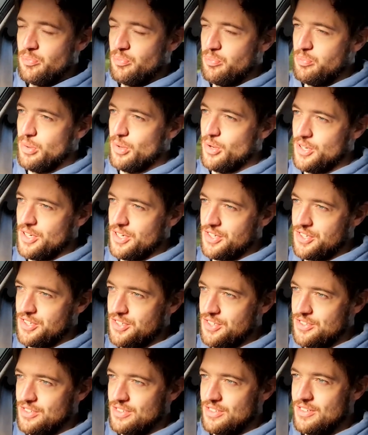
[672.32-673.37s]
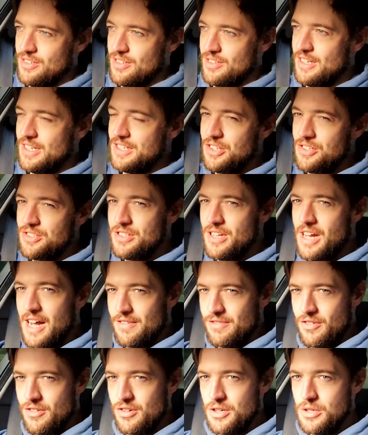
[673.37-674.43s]
but it doesn't
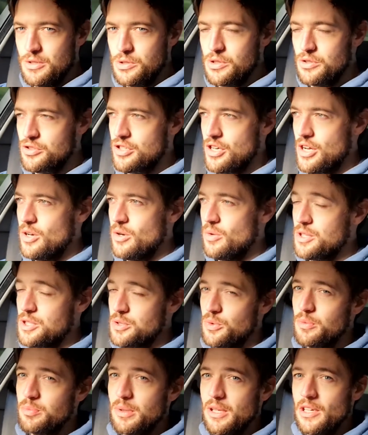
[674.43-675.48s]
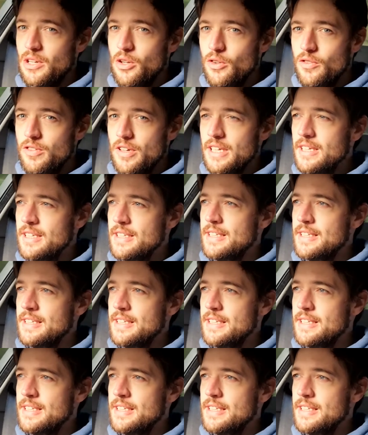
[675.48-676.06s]
have cruise control, which would be lovely.